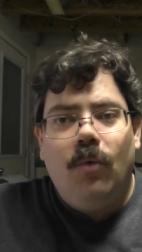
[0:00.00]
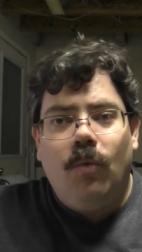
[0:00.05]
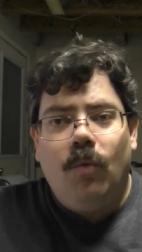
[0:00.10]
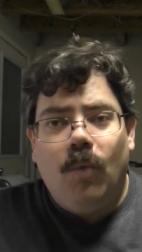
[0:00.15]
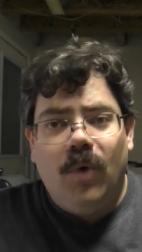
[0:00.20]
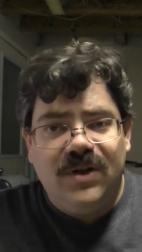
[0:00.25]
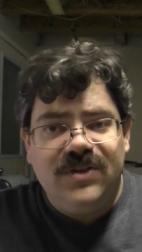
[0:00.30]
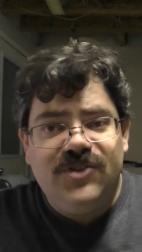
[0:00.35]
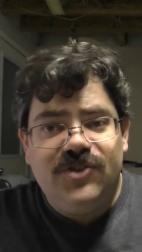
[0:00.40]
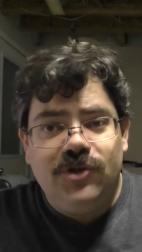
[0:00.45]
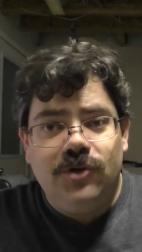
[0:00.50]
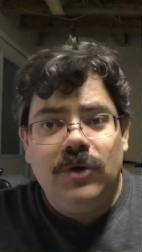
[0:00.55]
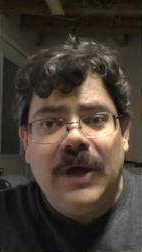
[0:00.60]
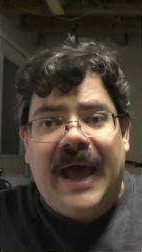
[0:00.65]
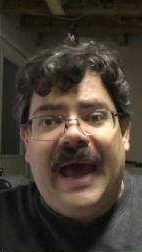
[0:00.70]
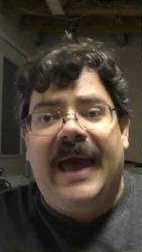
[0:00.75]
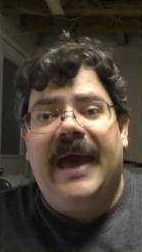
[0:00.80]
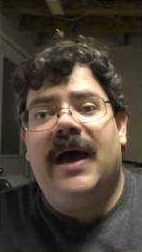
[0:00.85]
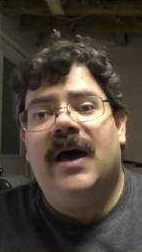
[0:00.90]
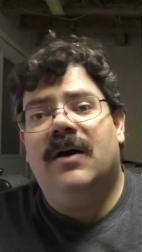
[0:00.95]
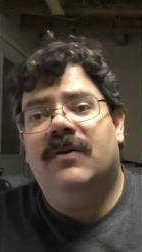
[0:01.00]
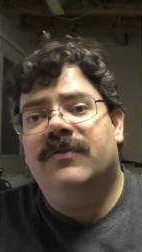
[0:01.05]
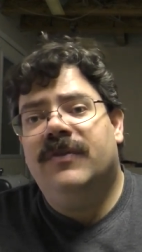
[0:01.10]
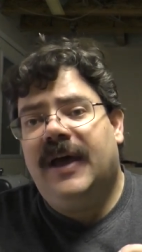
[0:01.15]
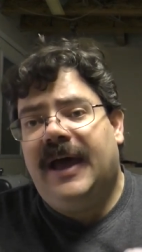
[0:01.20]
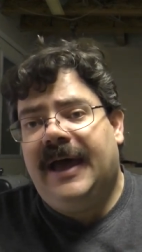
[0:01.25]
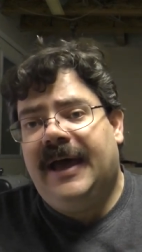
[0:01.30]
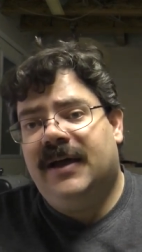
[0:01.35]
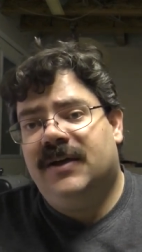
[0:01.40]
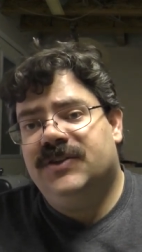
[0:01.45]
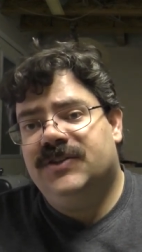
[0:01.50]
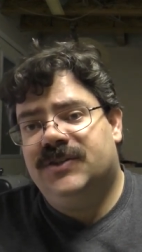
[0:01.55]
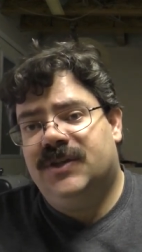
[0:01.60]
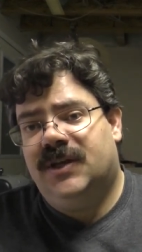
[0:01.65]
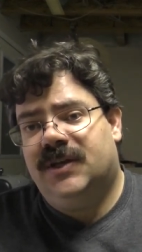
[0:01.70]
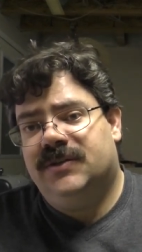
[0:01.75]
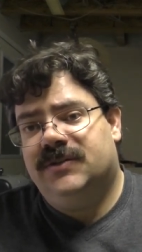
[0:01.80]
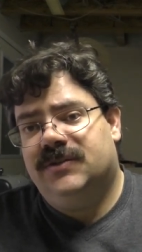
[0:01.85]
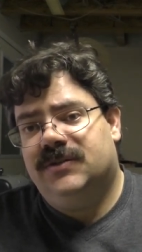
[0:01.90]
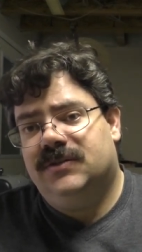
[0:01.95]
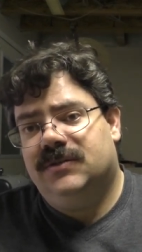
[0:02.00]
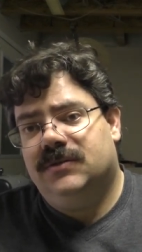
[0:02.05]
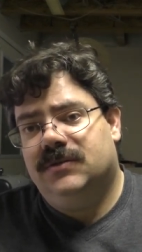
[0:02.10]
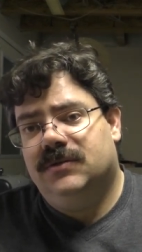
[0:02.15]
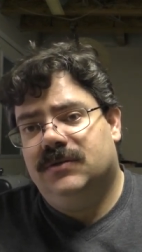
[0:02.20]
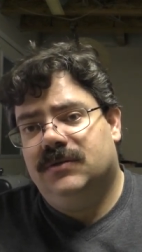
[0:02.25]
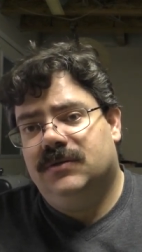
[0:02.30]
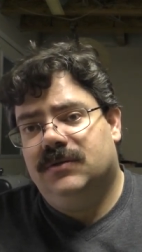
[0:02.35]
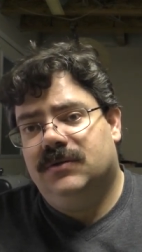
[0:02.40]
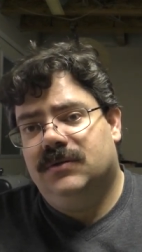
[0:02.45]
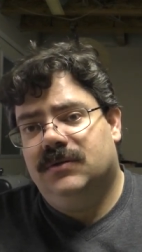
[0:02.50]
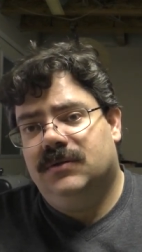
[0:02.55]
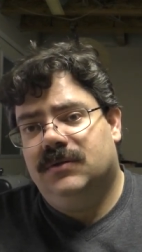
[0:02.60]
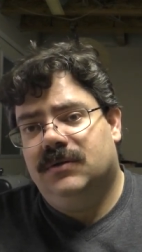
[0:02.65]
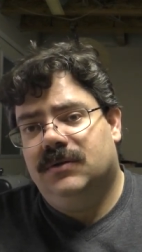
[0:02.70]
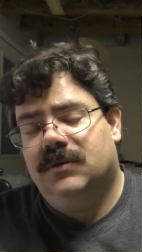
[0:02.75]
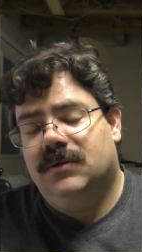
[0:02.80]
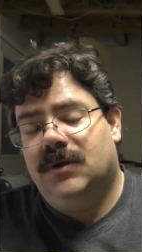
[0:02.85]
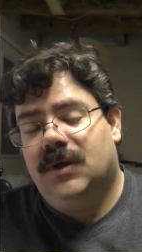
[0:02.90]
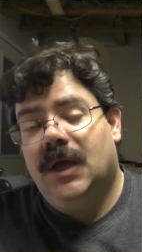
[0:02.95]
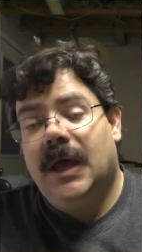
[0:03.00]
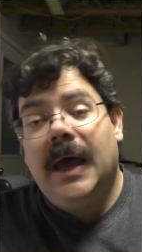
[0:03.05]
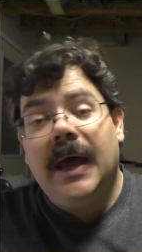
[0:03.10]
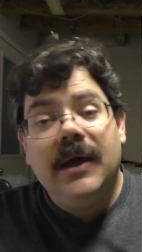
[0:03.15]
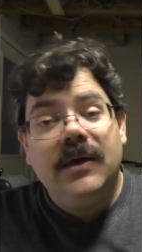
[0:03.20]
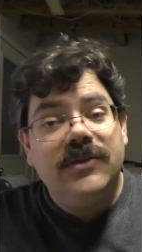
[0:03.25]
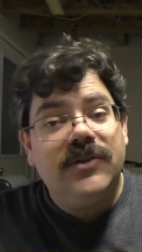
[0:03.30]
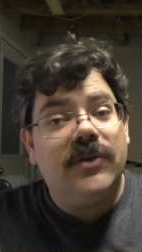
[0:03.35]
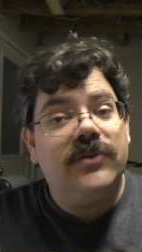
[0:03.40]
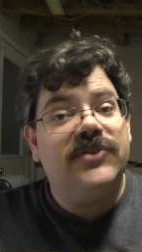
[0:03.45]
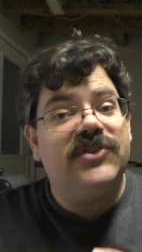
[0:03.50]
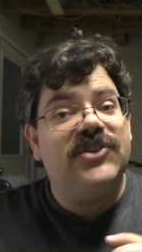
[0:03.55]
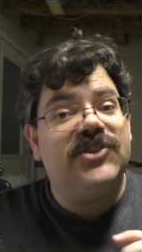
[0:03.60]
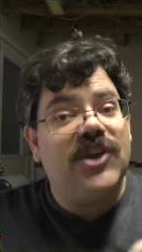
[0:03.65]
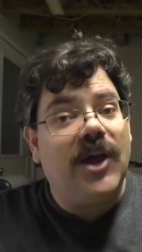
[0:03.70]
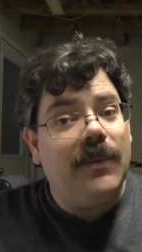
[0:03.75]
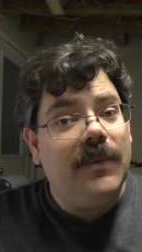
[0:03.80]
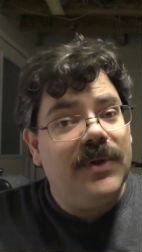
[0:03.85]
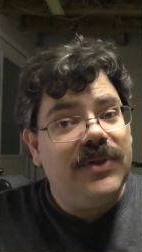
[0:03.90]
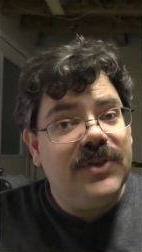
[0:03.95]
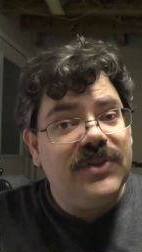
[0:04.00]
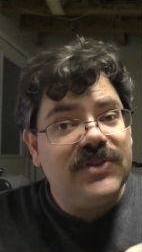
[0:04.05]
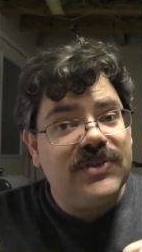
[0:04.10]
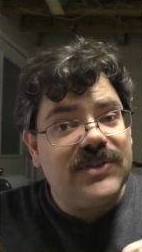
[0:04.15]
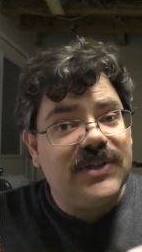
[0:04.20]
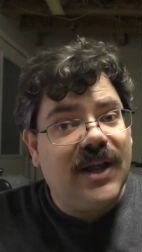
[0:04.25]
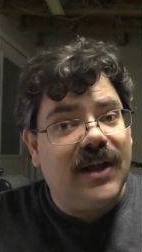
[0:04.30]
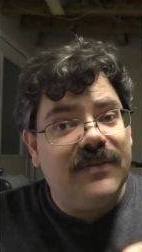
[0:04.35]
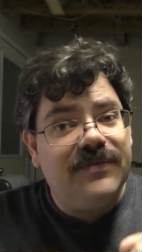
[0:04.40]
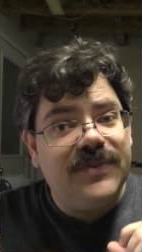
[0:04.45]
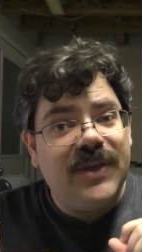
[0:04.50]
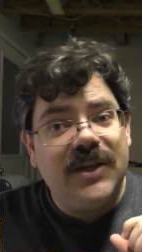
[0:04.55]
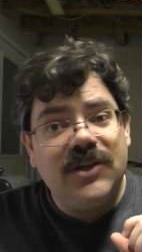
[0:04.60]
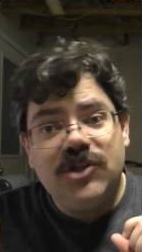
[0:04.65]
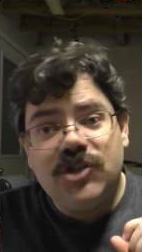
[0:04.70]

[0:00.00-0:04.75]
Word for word: once you have access. So some of the stuff they